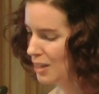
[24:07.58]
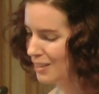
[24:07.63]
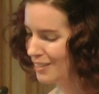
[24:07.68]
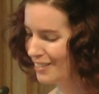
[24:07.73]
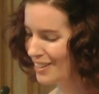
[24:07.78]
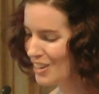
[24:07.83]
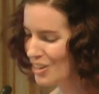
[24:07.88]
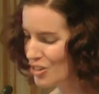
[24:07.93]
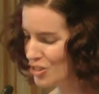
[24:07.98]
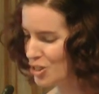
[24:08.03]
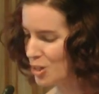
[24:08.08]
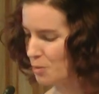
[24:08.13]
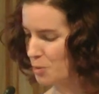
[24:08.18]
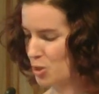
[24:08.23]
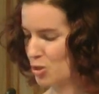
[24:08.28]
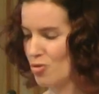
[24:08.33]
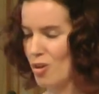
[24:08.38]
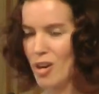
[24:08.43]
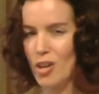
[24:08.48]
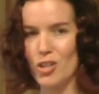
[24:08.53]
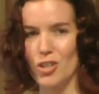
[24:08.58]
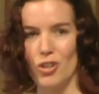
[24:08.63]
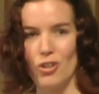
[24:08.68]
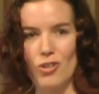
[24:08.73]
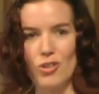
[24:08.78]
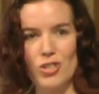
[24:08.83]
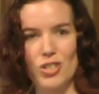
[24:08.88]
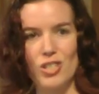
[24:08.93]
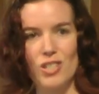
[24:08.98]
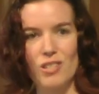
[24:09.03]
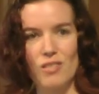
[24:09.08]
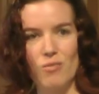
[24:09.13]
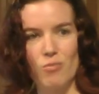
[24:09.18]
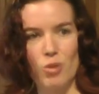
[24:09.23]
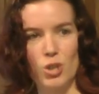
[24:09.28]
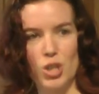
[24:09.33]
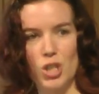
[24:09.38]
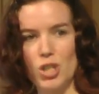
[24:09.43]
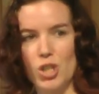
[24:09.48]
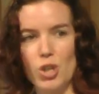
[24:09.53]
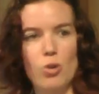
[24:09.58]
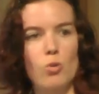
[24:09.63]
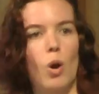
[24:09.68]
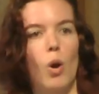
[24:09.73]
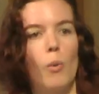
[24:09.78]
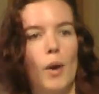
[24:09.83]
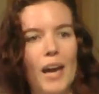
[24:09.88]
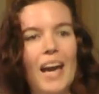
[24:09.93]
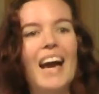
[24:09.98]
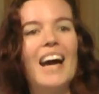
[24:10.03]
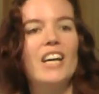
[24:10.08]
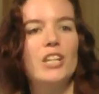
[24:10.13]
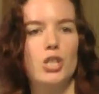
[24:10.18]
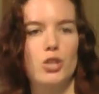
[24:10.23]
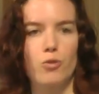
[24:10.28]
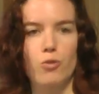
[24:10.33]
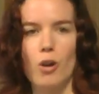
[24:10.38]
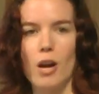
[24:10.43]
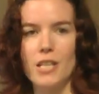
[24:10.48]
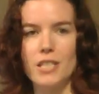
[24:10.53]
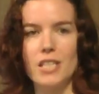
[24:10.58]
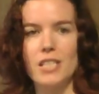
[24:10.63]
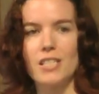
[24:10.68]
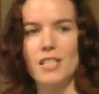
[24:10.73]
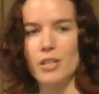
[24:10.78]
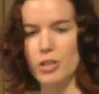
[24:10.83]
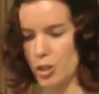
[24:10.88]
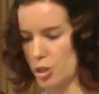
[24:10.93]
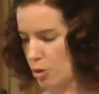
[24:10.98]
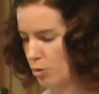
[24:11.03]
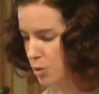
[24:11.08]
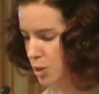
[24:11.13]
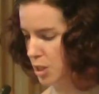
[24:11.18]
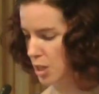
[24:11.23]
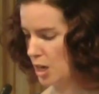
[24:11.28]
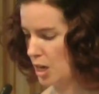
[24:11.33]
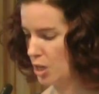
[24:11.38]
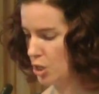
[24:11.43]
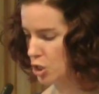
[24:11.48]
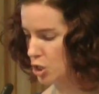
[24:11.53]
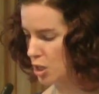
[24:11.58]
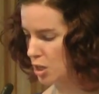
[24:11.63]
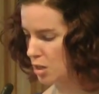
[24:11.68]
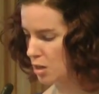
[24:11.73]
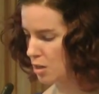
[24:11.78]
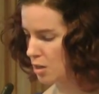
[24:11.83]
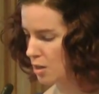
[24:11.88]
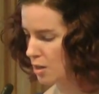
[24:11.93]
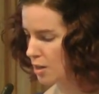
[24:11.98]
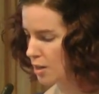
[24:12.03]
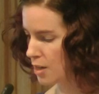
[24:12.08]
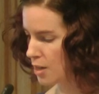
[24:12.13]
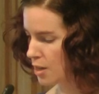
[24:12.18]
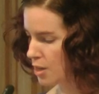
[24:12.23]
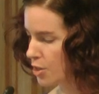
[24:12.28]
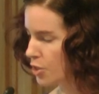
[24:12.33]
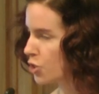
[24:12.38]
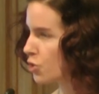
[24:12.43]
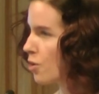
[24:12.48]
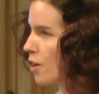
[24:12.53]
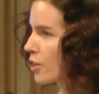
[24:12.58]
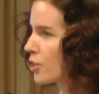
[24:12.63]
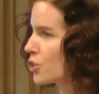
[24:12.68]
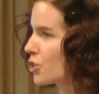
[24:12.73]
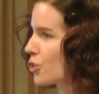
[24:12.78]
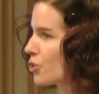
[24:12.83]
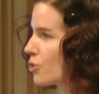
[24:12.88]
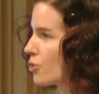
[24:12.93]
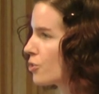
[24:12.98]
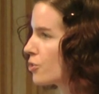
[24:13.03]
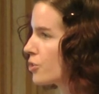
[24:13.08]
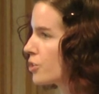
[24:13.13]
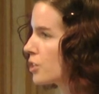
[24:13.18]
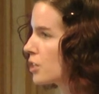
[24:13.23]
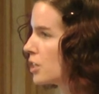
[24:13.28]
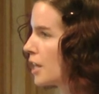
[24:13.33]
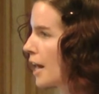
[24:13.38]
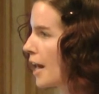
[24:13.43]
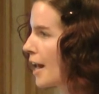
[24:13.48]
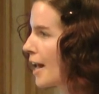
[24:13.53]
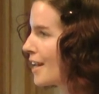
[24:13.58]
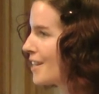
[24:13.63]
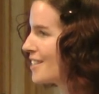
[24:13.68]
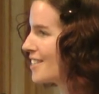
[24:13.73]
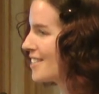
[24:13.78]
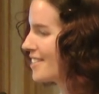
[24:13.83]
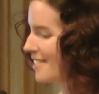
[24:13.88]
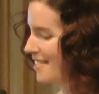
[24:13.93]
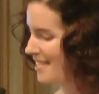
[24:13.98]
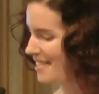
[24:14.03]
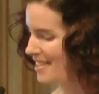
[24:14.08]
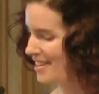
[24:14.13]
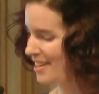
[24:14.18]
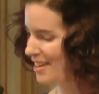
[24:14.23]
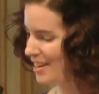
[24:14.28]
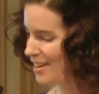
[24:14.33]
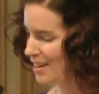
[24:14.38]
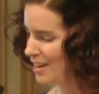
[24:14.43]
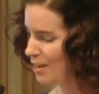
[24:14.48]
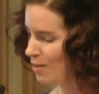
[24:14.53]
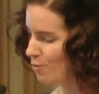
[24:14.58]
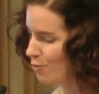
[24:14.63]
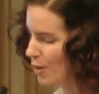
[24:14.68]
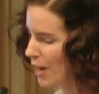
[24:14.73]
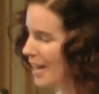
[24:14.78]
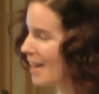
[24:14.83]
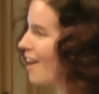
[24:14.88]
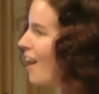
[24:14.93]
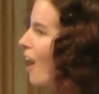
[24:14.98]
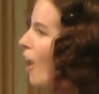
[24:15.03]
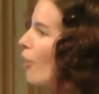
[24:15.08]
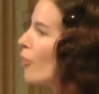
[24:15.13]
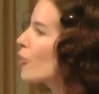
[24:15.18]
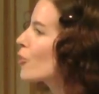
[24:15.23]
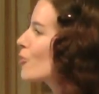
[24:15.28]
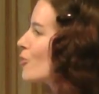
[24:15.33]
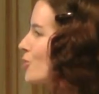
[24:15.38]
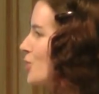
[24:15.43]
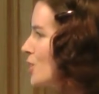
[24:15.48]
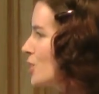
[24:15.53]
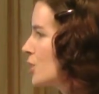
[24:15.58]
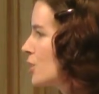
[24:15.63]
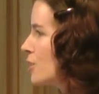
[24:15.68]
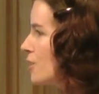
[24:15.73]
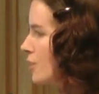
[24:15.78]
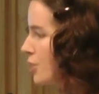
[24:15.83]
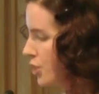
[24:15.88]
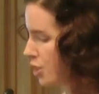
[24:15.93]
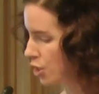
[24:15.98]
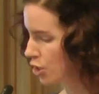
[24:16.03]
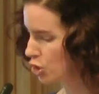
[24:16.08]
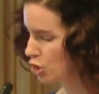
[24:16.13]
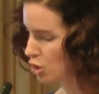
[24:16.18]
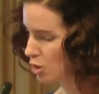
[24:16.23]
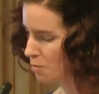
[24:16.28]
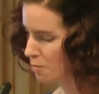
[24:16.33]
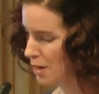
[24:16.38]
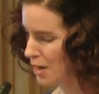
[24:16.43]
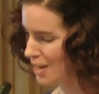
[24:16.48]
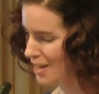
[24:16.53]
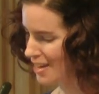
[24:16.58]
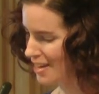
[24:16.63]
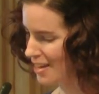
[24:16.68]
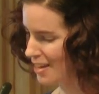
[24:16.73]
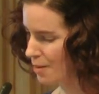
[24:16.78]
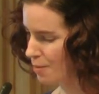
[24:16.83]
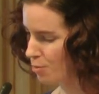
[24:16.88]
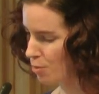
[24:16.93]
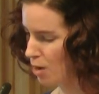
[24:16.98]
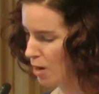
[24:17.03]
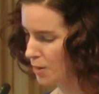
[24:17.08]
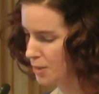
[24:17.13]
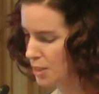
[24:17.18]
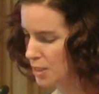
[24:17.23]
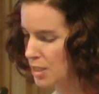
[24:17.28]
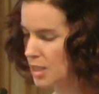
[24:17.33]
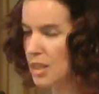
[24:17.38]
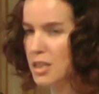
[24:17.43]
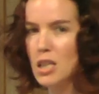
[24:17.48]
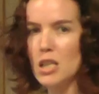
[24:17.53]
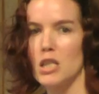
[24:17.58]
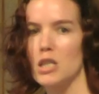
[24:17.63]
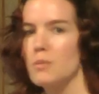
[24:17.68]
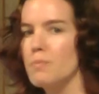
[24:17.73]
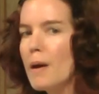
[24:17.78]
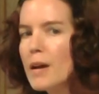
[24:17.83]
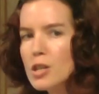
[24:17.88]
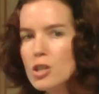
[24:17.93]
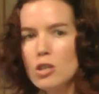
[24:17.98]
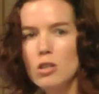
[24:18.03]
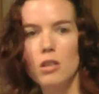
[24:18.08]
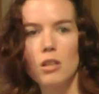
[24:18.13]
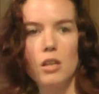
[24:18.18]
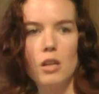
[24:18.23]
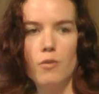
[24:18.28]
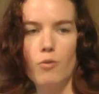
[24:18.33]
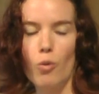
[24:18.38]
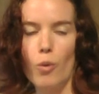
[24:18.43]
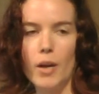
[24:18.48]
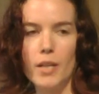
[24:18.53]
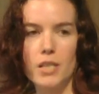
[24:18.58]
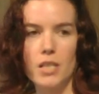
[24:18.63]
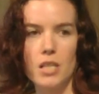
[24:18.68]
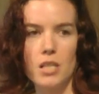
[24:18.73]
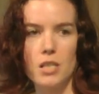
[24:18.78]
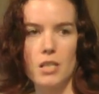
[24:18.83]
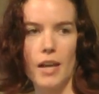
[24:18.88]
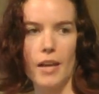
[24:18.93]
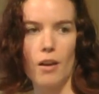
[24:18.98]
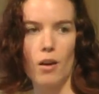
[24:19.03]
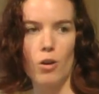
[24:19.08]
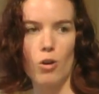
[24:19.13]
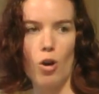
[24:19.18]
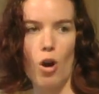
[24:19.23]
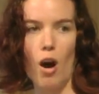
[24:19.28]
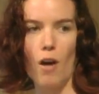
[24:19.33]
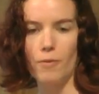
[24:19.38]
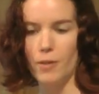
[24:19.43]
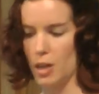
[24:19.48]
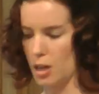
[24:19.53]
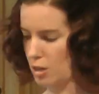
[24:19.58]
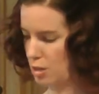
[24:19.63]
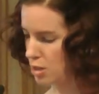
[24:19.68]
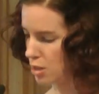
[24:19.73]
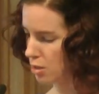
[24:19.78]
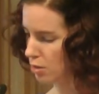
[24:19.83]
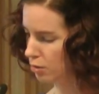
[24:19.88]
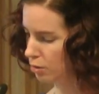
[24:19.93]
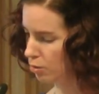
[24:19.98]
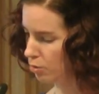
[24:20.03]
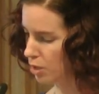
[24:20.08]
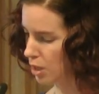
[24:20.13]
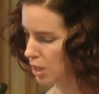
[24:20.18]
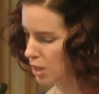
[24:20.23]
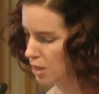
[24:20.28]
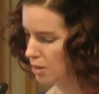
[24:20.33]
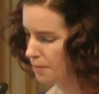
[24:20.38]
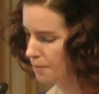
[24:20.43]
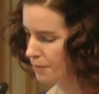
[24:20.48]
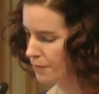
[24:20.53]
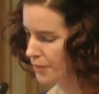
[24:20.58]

leadership structures, which is a growing edge for us as an association. Structures that invite others into decision-making processes, especially voices that are often excluded,